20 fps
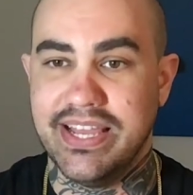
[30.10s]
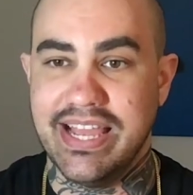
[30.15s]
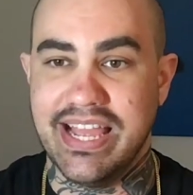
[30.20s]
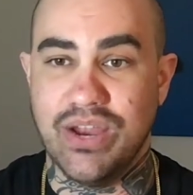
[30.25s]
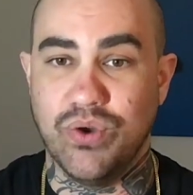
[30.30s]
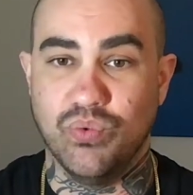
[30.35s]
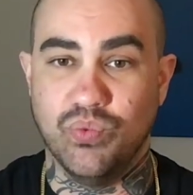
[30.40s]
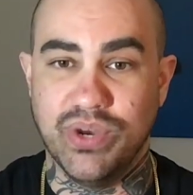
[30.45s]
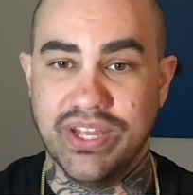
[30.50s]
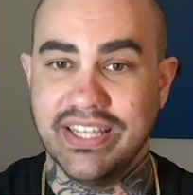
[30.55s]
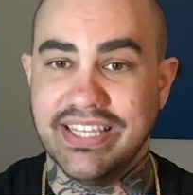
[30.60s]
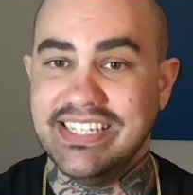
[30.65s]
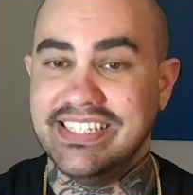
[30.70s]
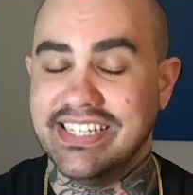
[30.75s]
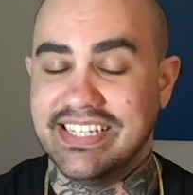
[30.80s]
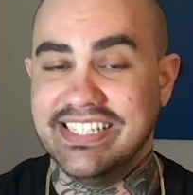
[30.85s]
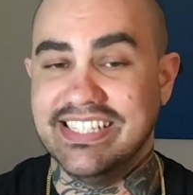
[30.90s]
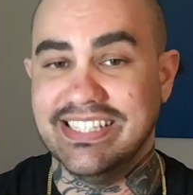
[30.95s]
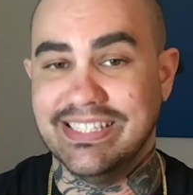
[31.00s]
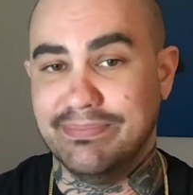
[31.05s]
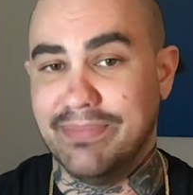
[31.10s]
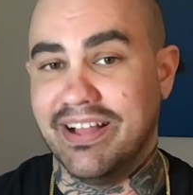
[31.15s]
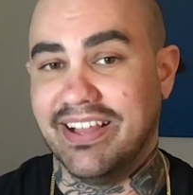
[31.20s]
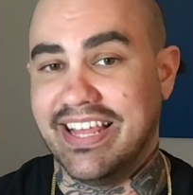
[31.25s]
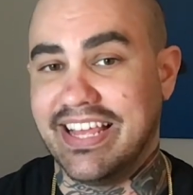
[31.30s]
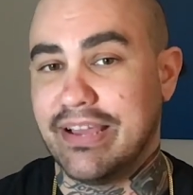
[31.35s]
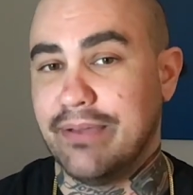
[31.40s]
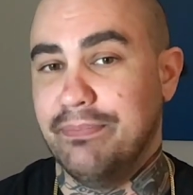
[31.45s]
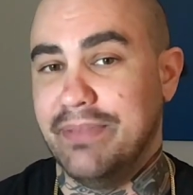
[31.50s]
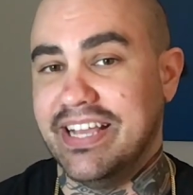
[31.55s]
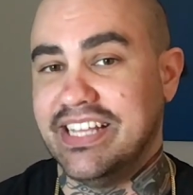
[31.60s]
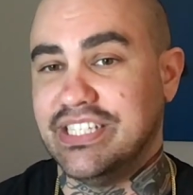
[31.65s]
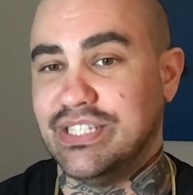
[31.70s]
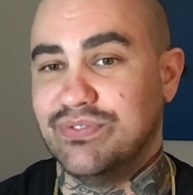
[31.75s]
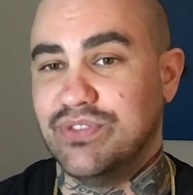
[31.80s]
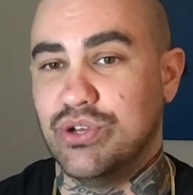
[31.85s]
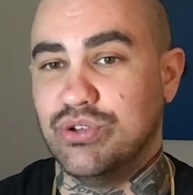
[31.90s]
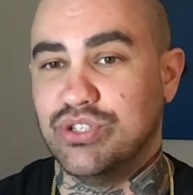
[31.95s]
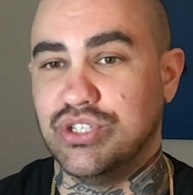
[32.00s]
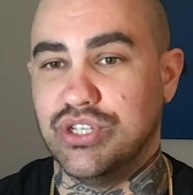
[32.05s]
it really does smell like a mix of
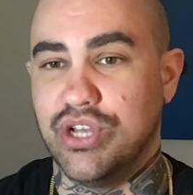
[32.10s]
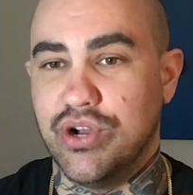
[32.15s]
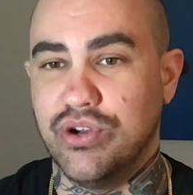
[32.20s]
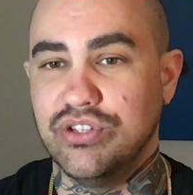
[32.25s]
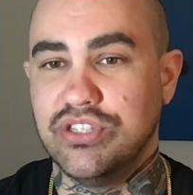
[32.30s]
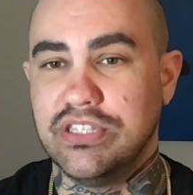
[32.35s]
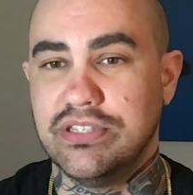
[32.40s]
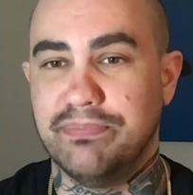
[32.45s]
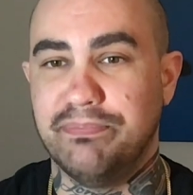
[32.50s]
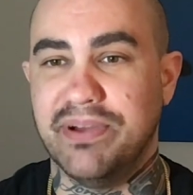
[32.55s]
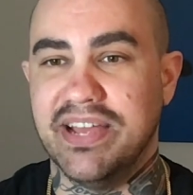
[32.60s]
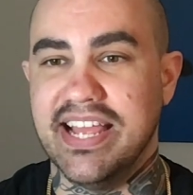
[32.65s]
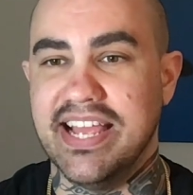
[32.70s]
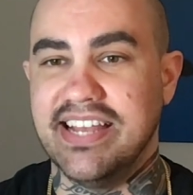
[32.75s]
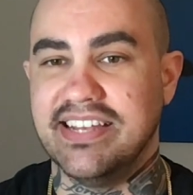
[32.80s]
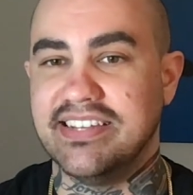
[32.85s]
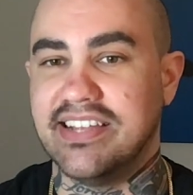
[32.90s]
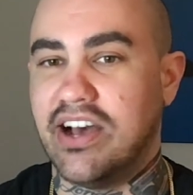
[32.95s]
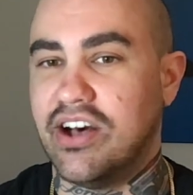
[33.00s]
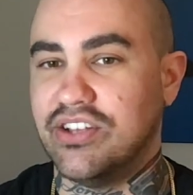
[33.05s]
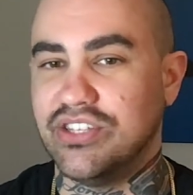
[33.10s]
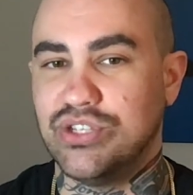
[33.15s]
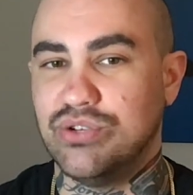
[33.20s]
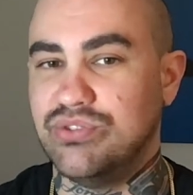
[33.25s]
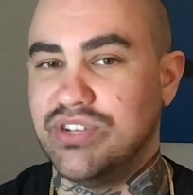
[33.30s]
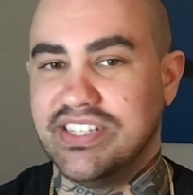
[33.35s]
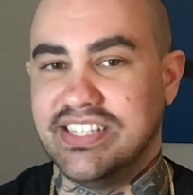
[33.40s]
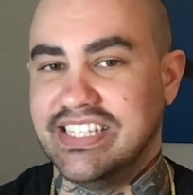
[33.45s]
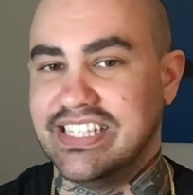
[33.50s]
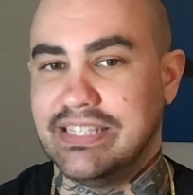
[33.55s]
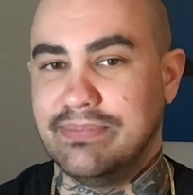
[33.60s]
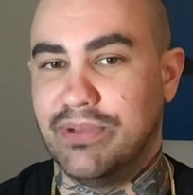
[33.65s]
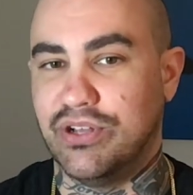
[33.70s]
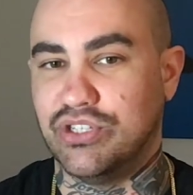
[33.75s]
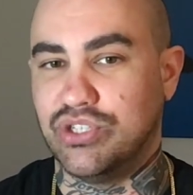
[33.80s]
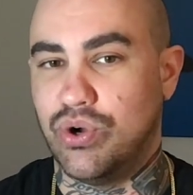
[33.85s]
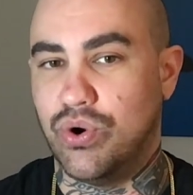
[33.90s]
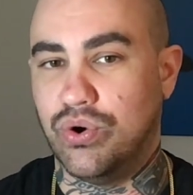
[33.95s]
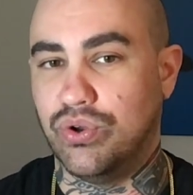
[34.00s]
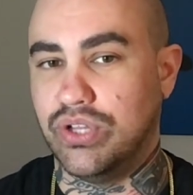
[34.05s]
those notes, but it also doesn't smell
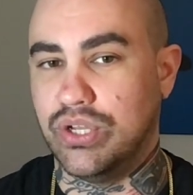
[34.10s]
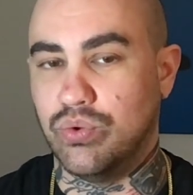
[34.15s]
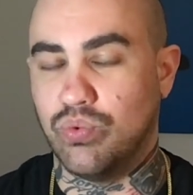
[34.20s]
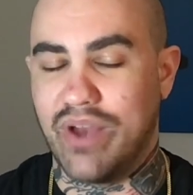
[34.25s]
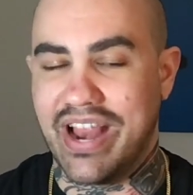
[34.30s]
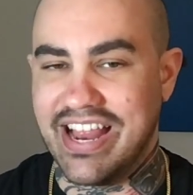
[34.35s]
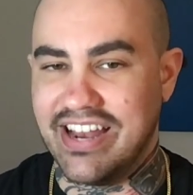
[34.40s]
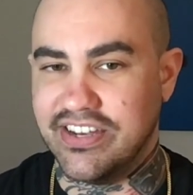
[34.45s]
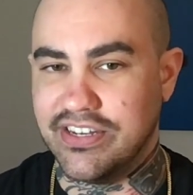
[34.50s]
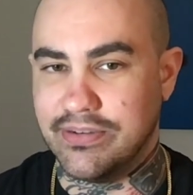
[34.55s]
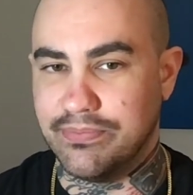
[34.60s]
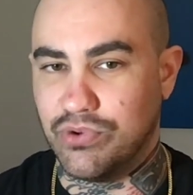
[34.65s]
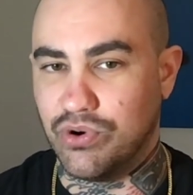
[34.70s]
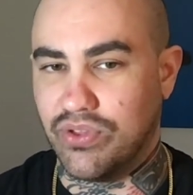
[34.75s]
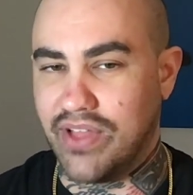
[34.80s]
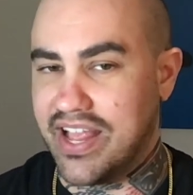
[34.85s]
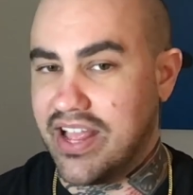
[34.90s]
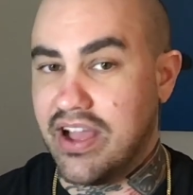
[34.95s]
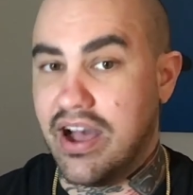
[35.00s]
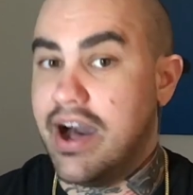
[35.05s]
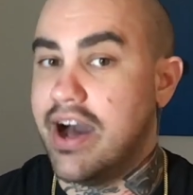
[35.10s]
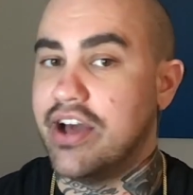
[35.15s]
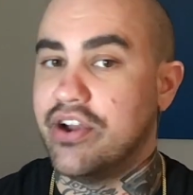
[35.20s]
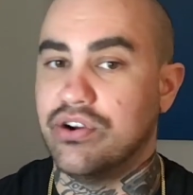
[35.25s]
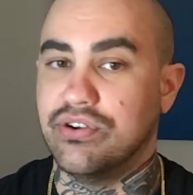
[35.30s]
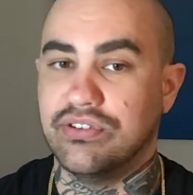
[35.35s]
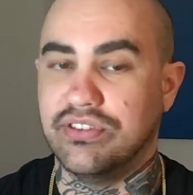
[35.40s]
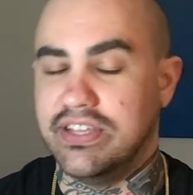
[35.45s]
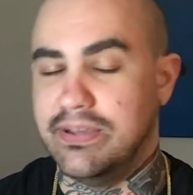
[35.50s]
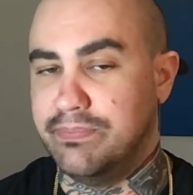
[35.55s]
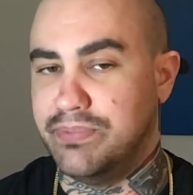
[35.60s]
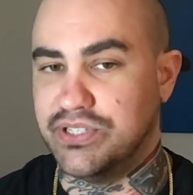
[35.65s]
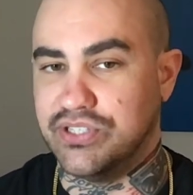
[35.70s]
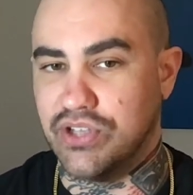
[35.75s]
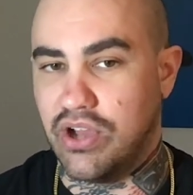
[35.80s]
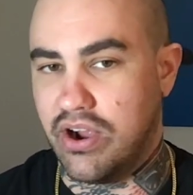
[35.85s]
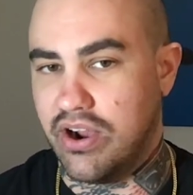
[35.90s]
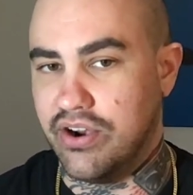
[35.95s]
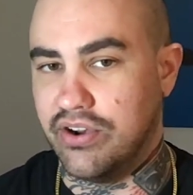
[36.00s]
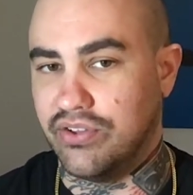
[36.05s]
totally random or like utterly
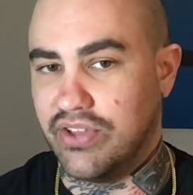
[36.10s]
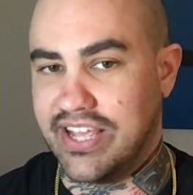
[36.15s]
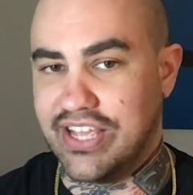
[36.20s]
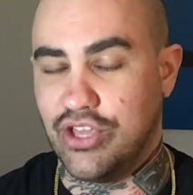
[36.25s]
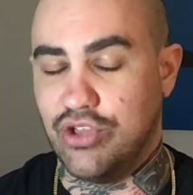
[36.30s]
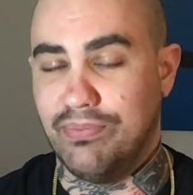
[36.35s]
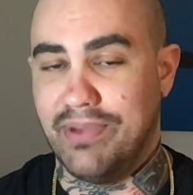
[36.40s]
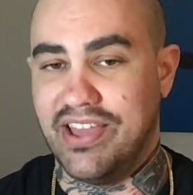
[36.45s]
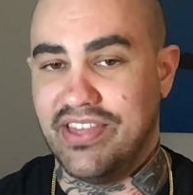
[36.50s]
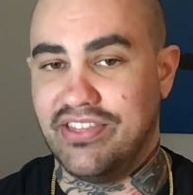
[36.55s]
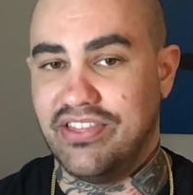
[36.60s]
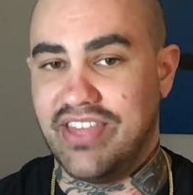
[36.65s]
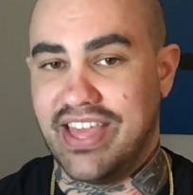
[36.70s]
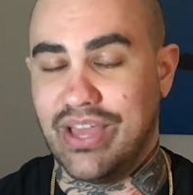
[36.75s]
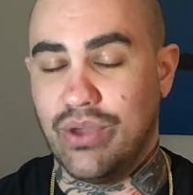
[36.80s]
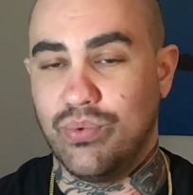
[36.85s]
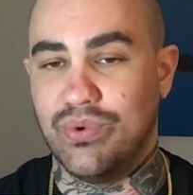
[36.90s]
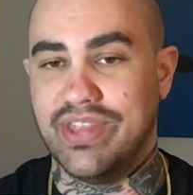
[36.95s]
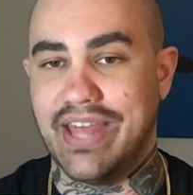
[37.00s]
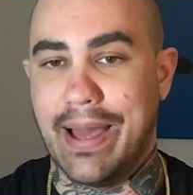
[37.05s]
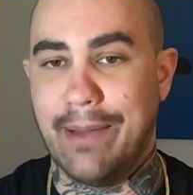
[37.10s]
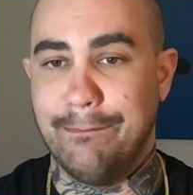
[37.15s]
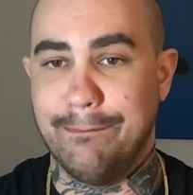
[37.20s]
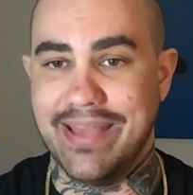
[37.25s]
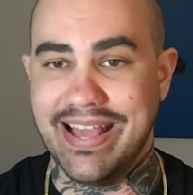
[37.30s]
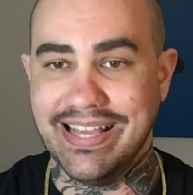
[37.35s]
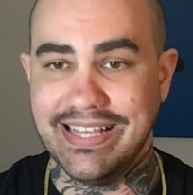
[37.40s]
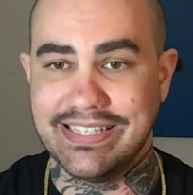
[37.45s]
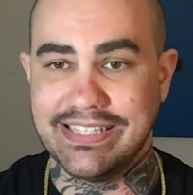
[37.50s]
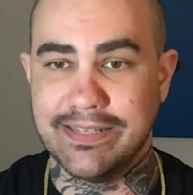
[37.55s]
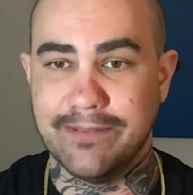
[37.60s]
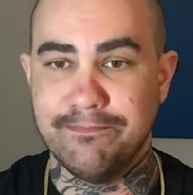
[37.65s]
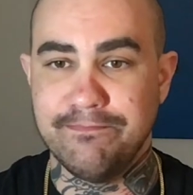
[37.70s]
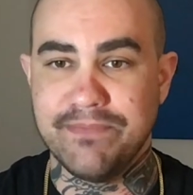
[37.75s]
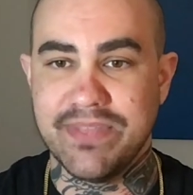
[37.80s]
bizarre like you might think with that mix.